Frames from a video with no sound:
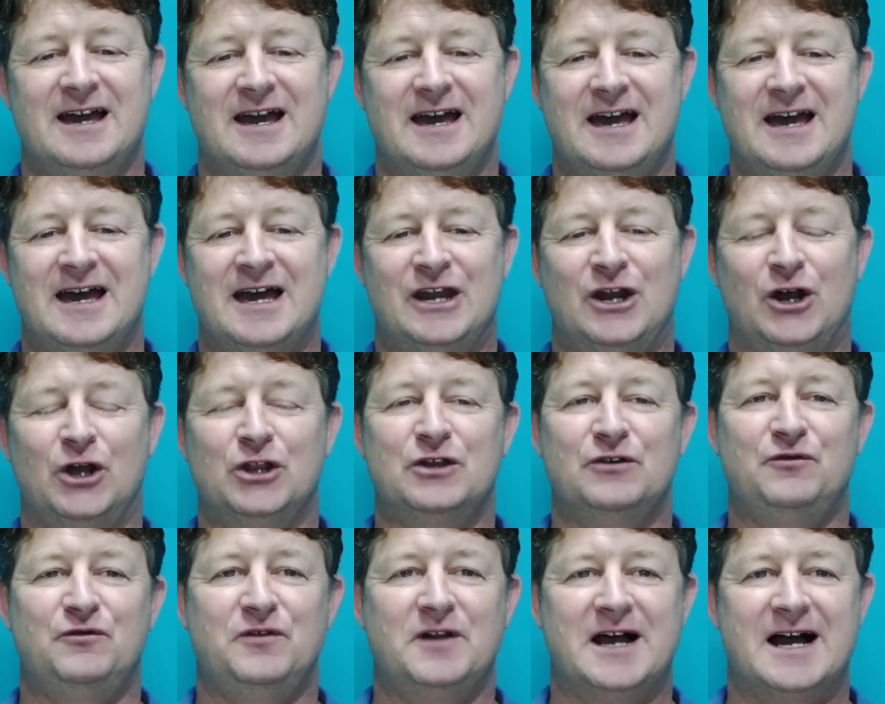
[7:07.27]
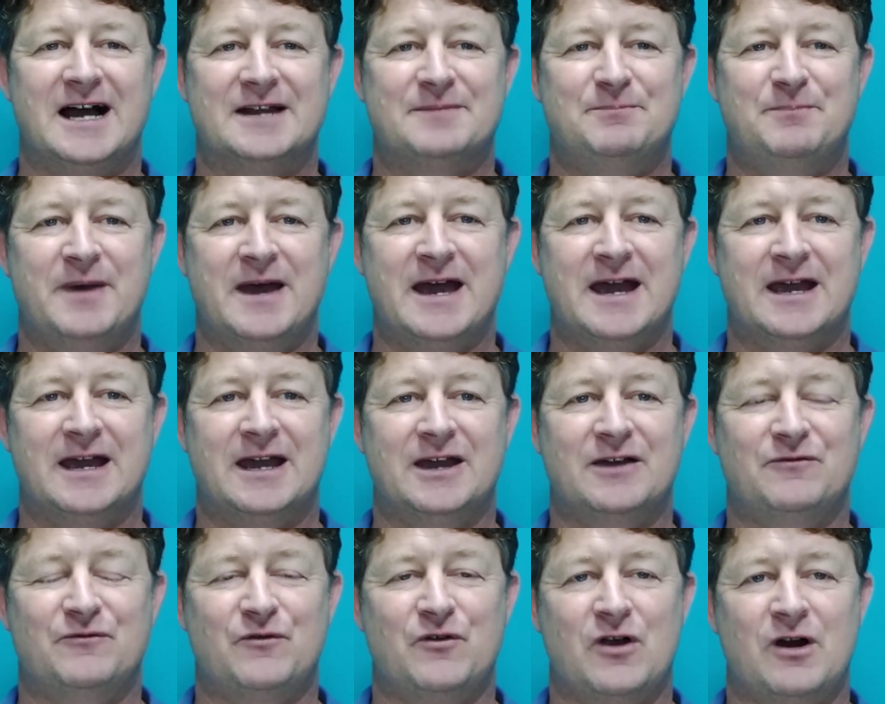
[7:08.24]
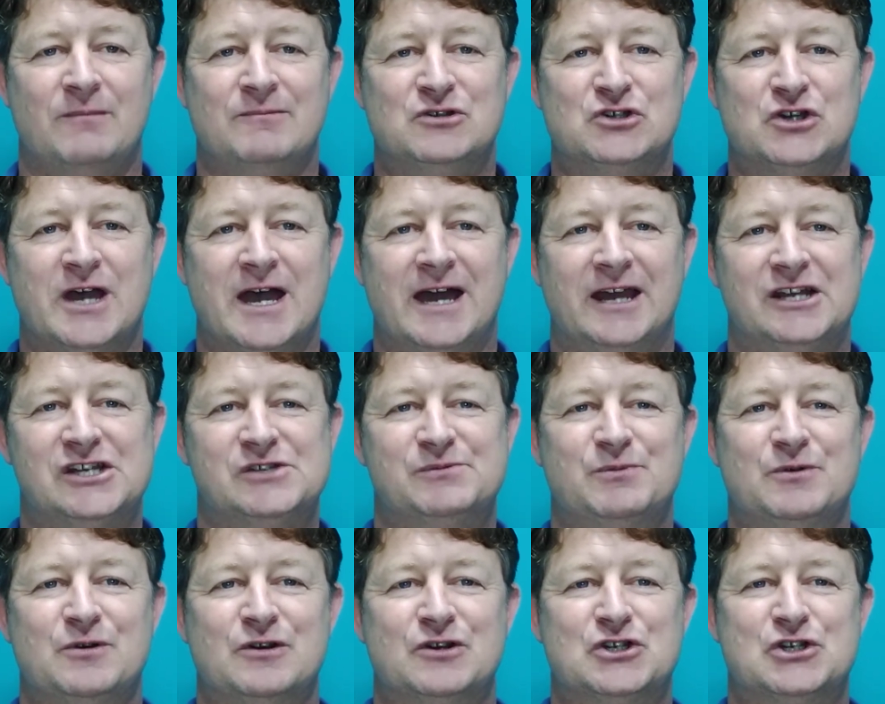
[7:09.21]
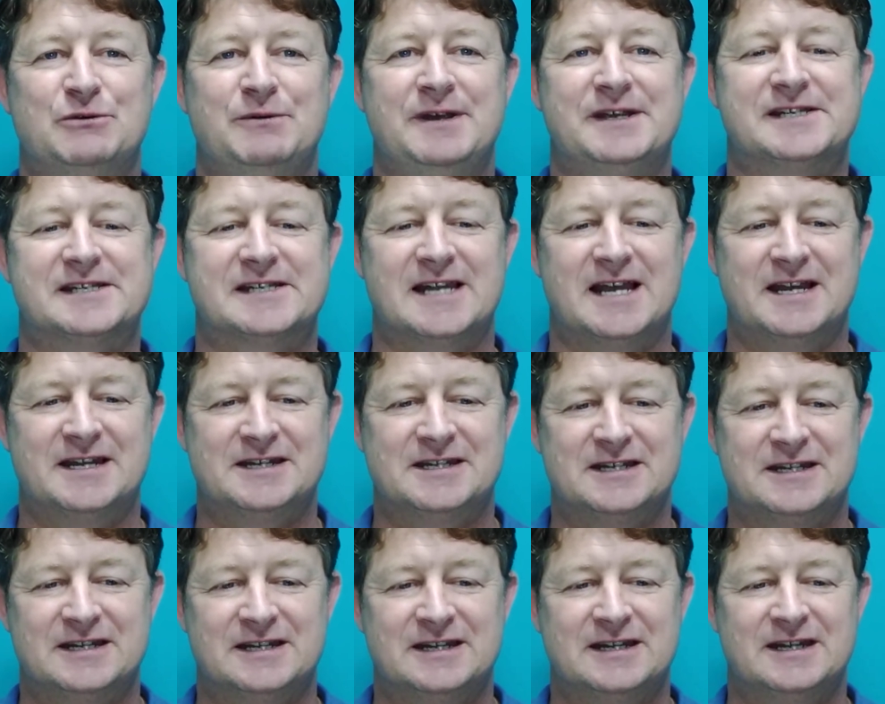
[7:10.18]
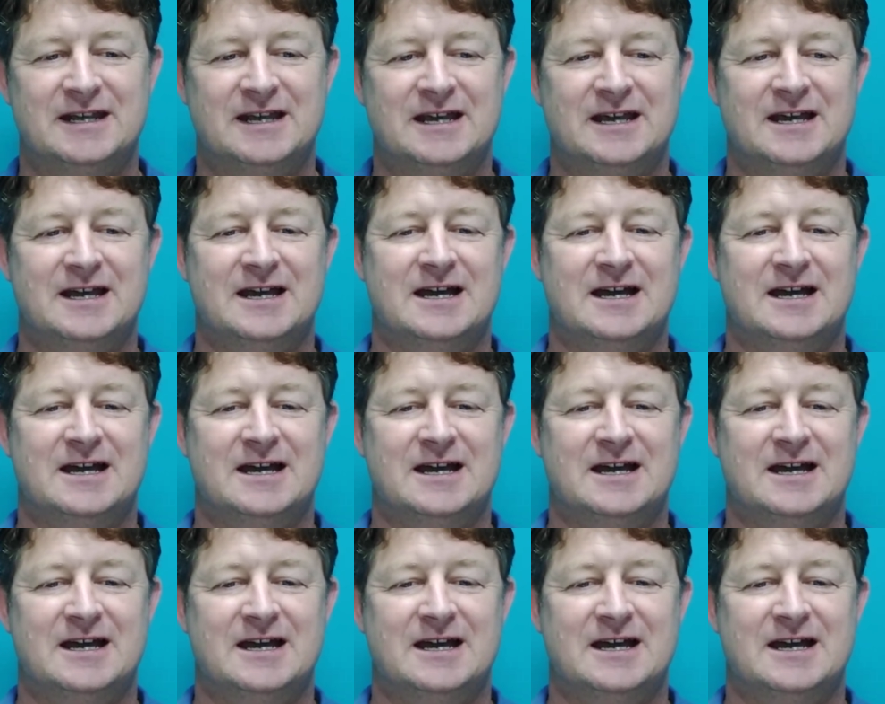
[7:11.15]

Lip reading: And on the flight back from Johannesburg to East London,